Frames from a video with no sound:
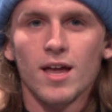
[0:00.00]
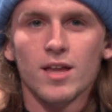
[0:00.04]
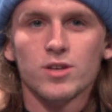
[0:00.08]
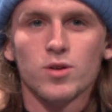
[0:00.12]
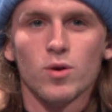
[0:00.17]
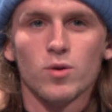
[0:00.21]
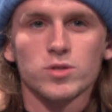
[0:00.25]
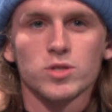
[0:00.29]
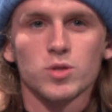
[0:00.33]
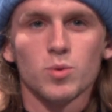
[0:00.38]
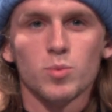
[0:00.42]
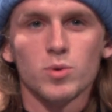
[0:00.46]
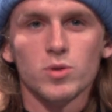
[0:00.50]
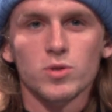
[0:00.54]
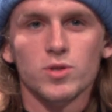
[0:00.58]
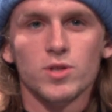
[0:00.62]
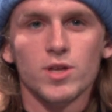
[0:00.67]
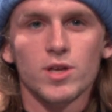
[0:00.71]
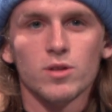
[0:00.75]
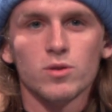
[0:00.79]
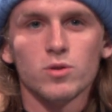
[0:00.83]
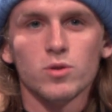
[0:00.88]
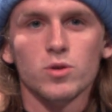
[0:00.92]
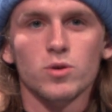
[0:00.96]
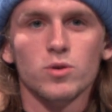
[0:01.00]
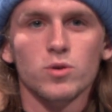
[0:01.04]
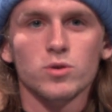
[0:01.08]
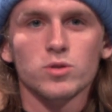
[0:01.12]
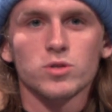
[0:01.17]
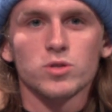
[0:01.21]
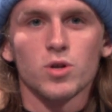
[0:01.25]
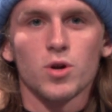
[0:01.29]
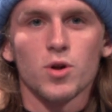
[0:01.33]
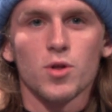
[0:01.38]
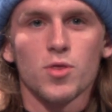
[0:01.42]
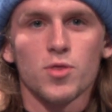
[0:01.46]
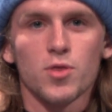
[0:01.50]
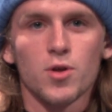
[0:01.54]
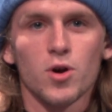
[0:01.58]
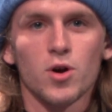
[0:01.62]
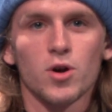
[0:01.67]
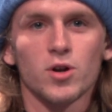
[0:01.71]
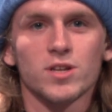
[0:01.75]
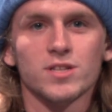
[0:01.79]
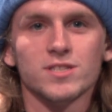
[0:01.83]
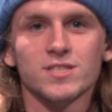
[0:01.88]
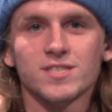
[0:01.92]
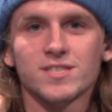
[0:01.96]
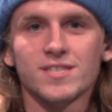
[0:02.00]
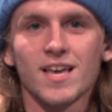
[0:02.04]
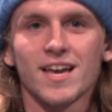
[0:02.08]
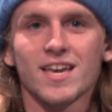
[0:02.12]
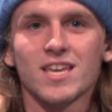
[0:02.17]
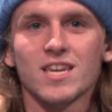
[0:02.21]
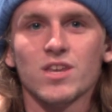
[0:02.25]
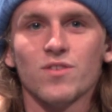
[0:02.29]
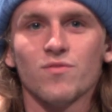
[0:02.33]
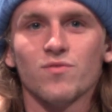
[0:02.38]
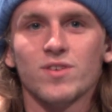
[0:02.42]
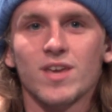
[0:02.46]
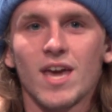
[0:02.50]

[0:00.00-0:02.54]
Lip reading: Tulsa will then lose their third consecutive